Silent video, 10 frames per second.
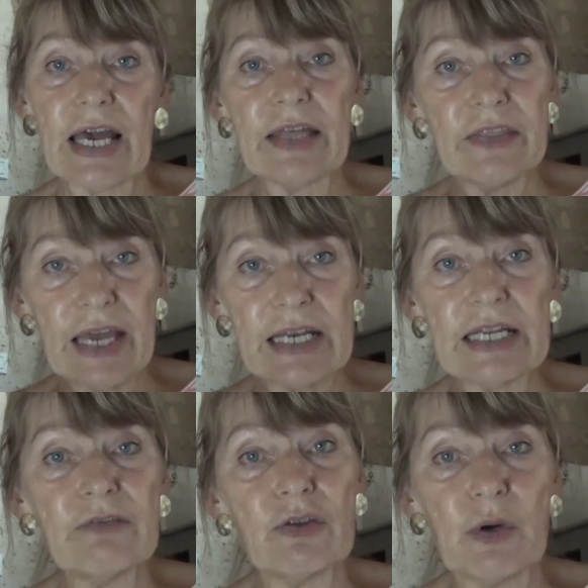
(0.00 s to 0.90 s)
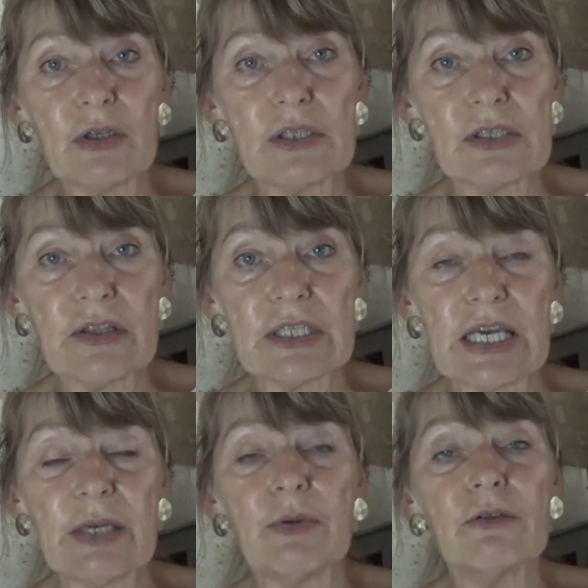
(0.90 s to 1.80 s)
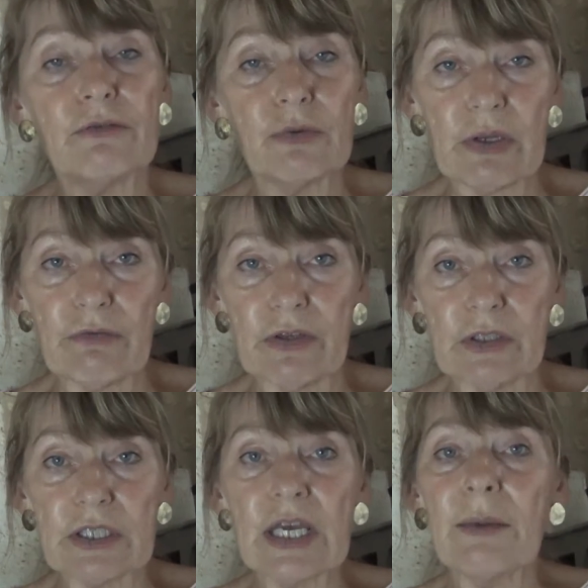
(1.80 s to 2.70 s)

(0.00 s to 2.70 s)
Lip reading: and then leave the bottles on the table for refills.